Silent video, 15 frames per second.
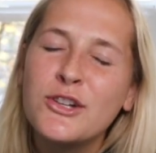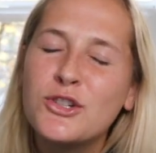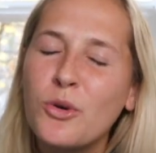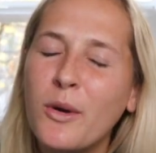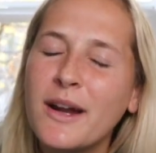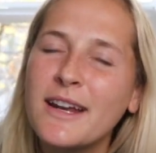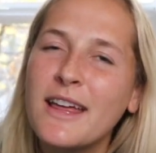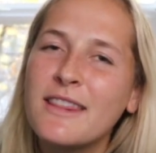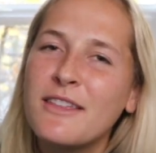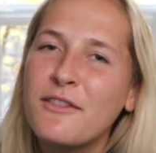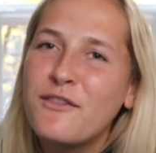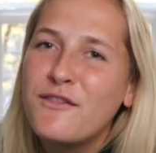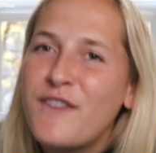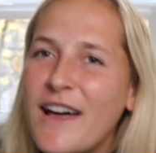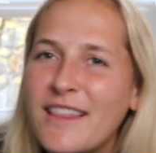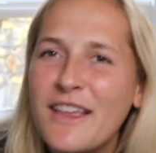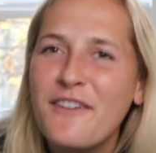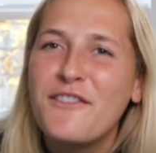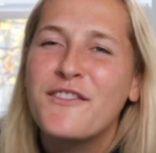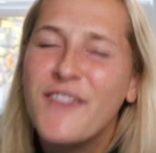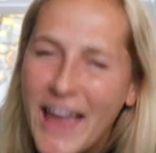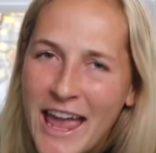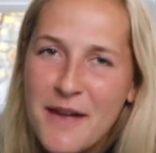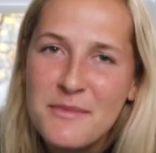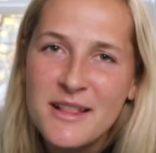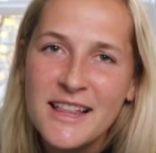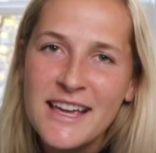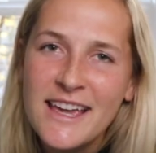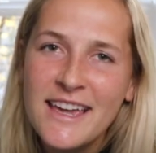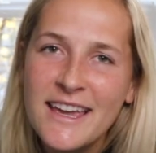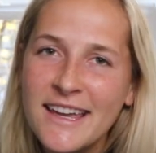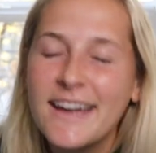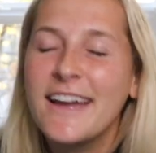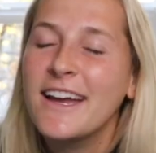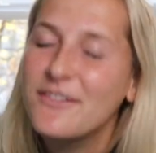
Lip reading: Join the fella family.